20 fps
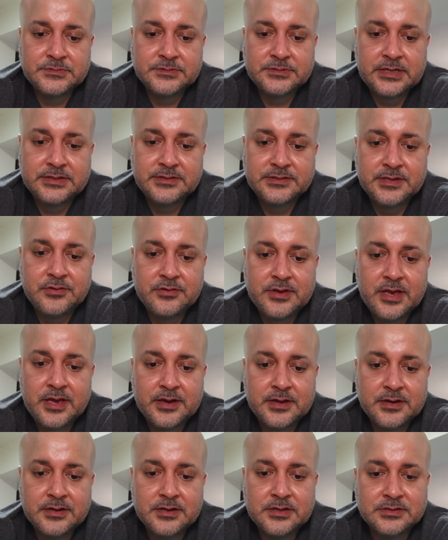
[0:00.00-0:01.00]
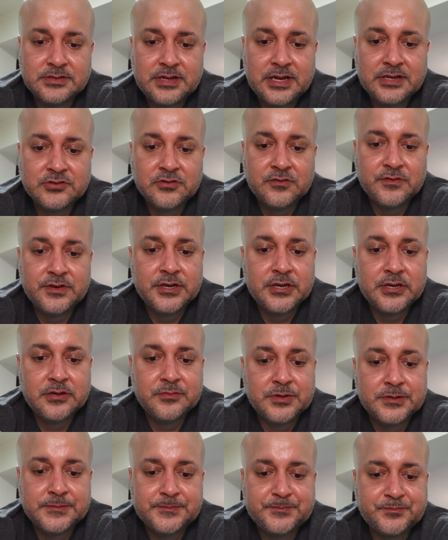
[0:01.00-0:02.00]
Not to say you can't get a good slice over here,
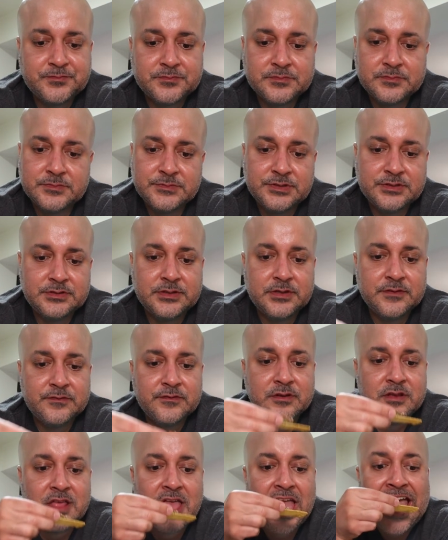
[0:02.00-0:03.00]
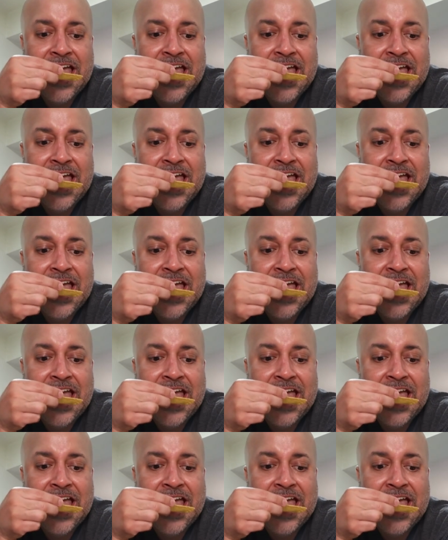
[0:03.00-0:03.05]
but just different.